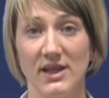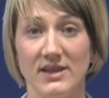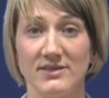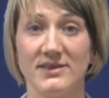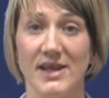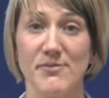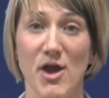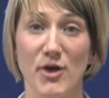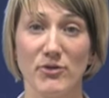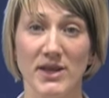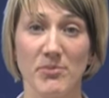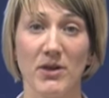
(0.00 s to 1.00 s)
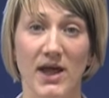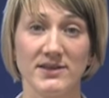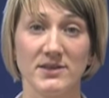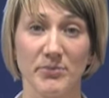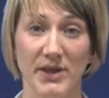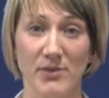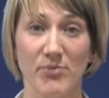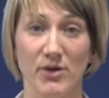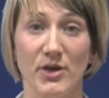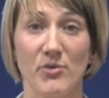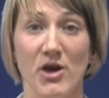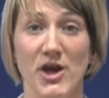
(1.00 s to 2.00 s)
The scheme only applied to people
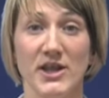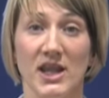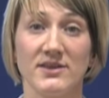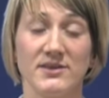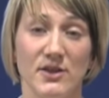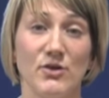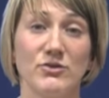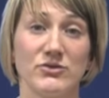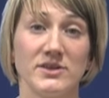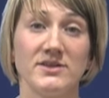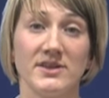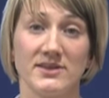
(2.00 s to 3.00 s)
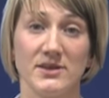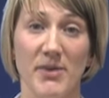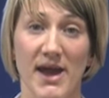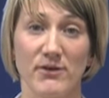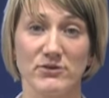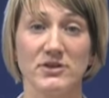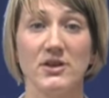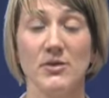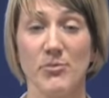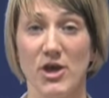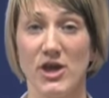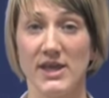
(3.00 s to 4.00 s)
who earned less than £160 per